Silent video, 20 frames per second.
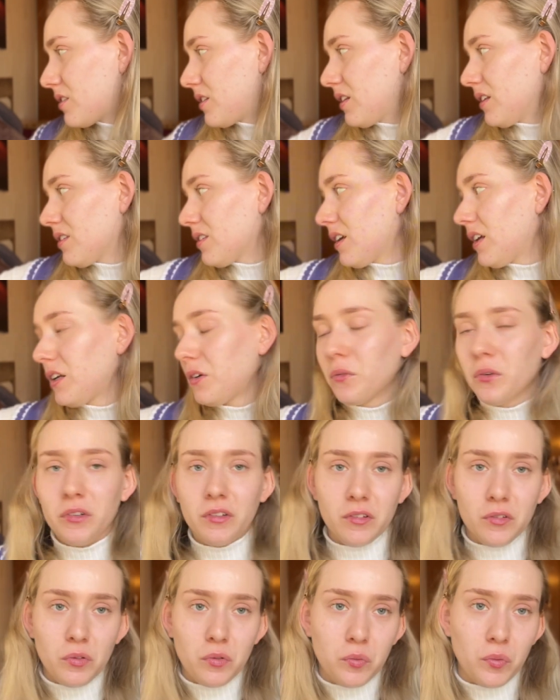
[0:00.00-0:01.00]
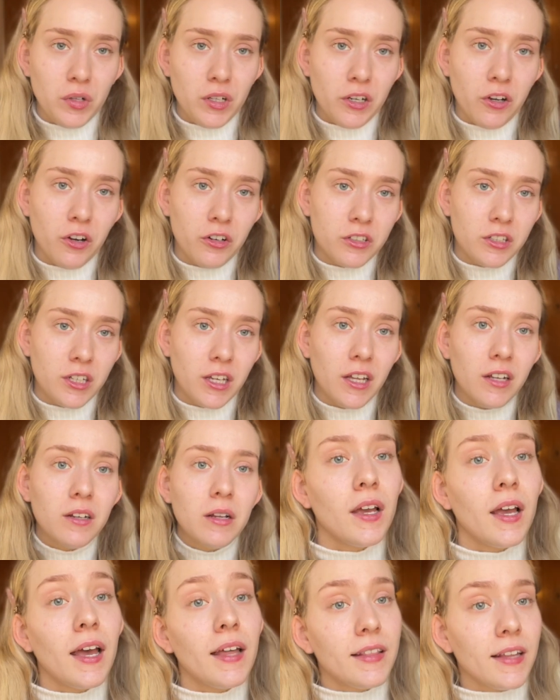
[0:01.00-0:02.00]
this anywhere. This was really hard to get.
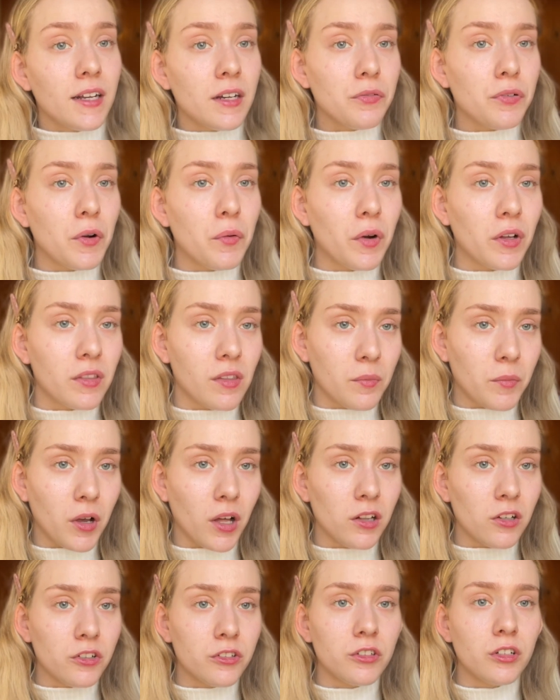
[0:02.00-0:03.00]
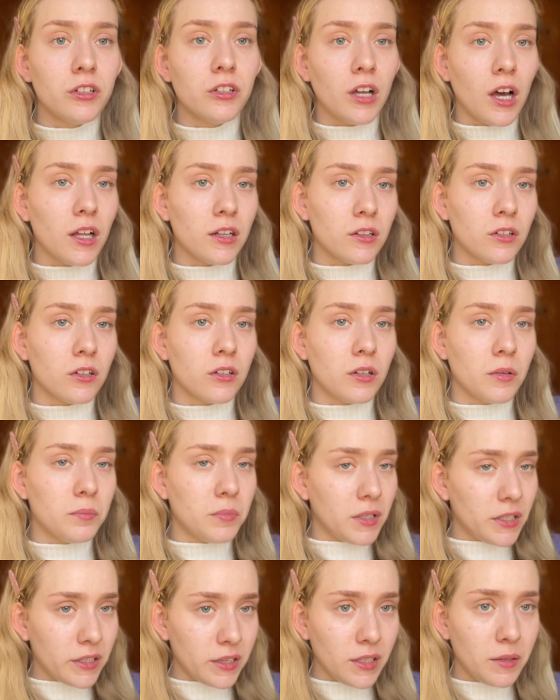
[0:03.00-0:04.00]
And then if I want some color to not look
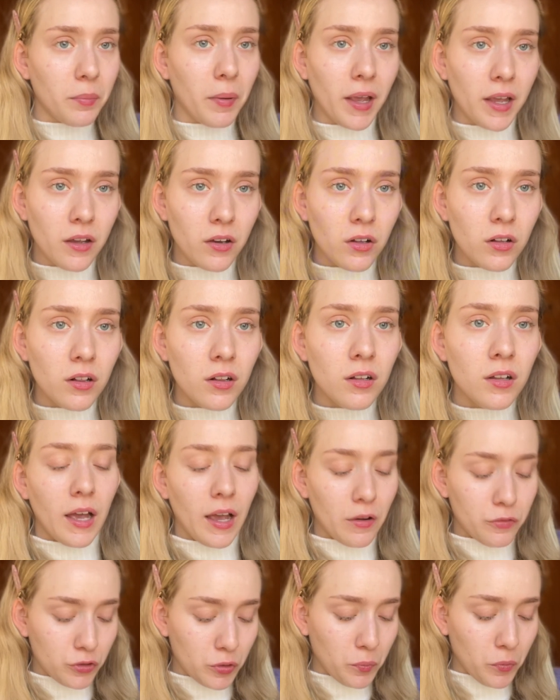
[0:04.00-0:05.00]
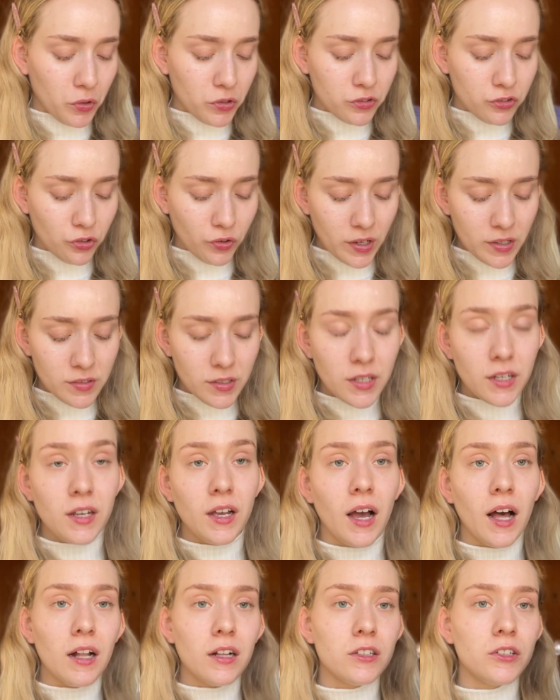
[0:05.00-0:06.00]
completely pale after moisturizing,
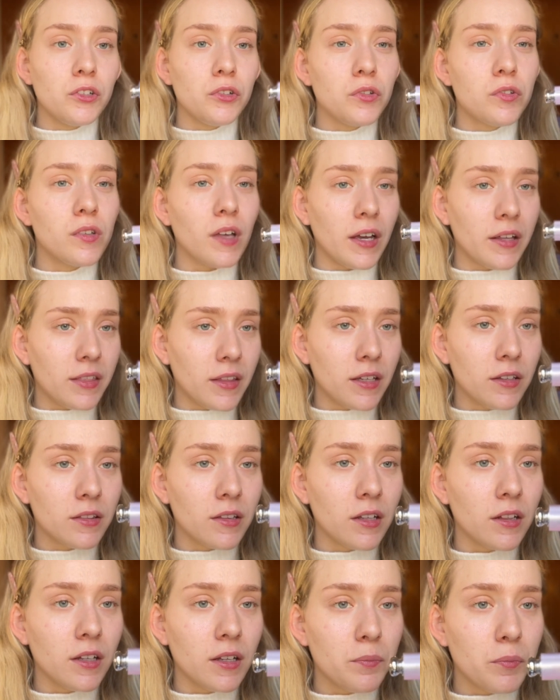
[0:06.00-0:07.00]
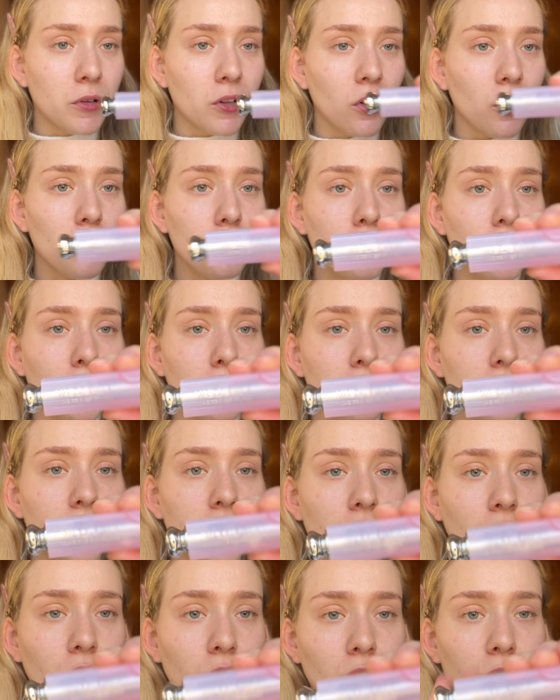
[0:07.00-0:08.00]
I'll use, I think the lip glow from
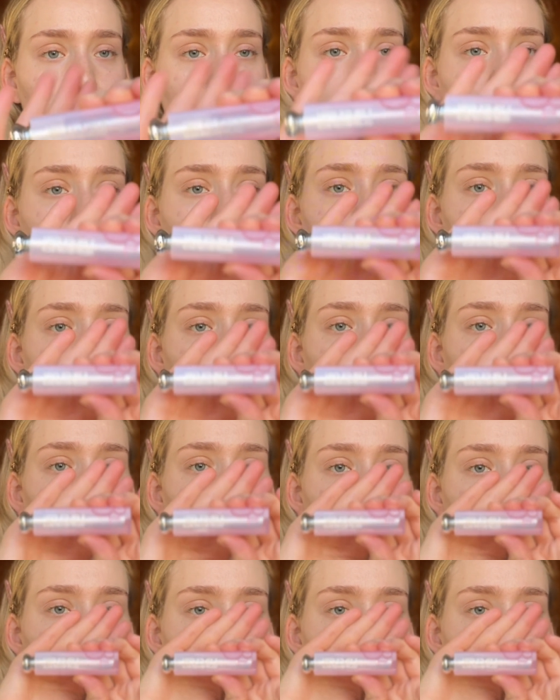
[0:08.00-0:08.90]
Dior is the best